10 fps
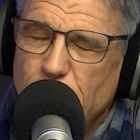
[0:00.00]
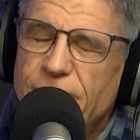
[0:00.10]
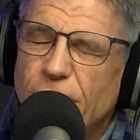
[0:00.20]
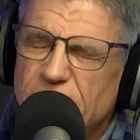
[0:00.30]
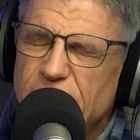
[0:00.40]

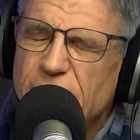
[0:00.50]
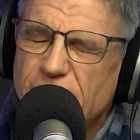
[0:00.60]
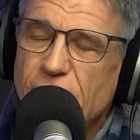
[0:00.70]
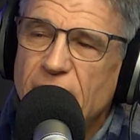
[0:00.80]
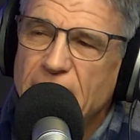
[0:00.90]
Before I
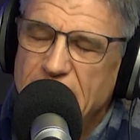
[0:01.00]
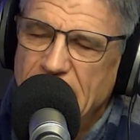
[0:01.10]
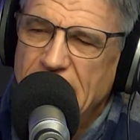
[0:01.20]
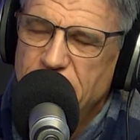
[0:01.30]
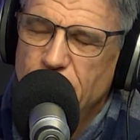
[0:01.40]
turned
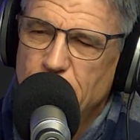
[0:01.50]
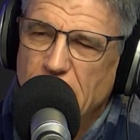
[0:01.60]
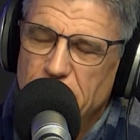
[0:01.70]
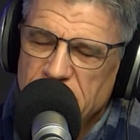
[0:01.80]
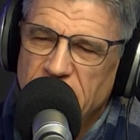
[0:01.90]
13, Dave took
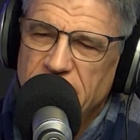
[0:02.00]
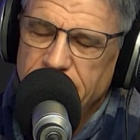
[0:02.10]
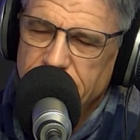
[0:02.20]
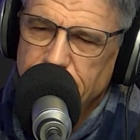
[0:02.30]
mum's life.